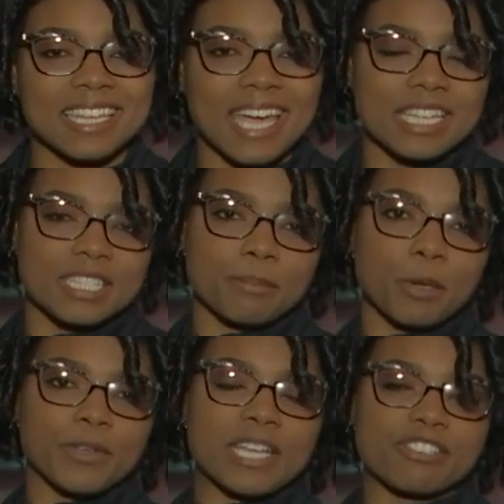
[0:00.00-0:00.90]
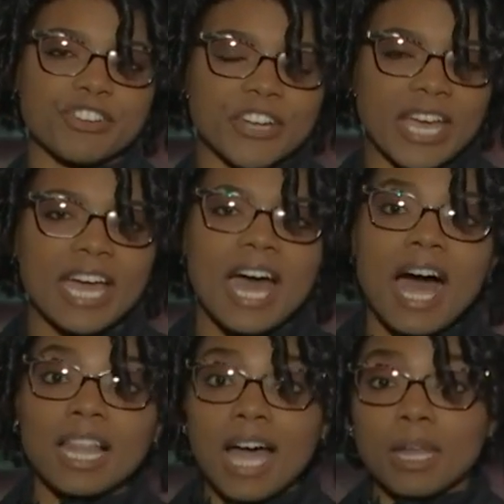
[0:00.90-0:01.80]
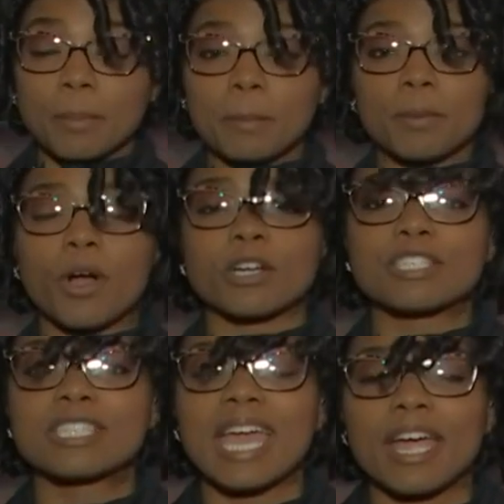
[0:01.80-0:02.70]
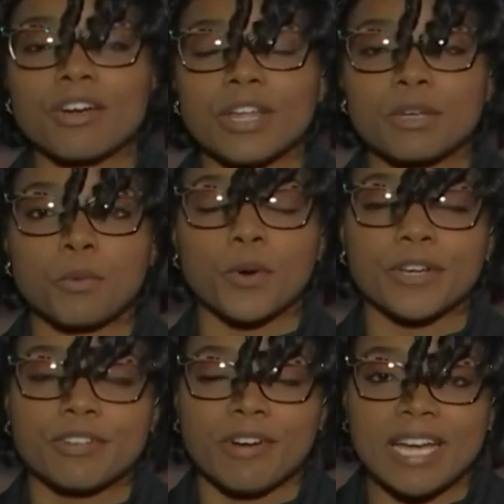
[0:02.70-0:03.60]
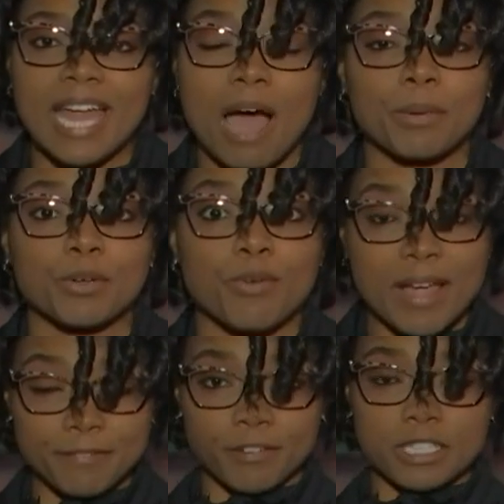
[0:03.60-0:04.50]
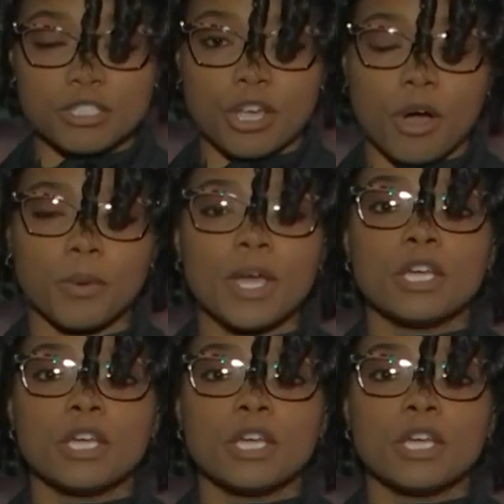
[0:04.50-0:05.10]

K.C. Mo yesterday. A lot of people are scared and worried right now, and rightfully so.